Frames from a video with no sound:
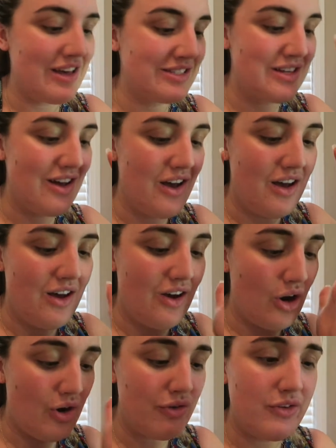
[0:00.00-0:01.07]
and
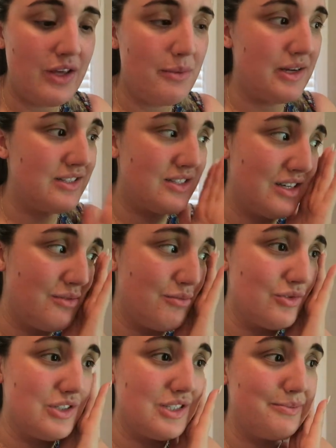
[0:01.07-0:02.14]
hopefully my skin
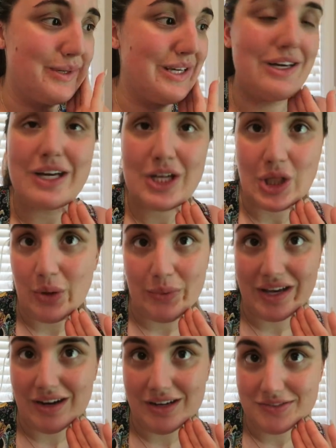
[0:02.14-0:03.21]
will just be
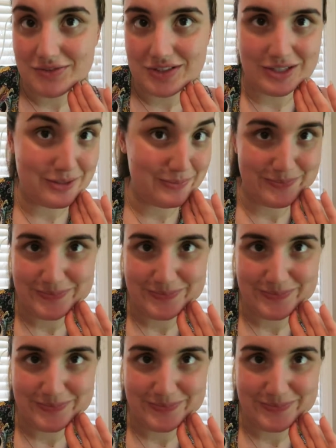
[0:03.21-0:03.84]
glowing after.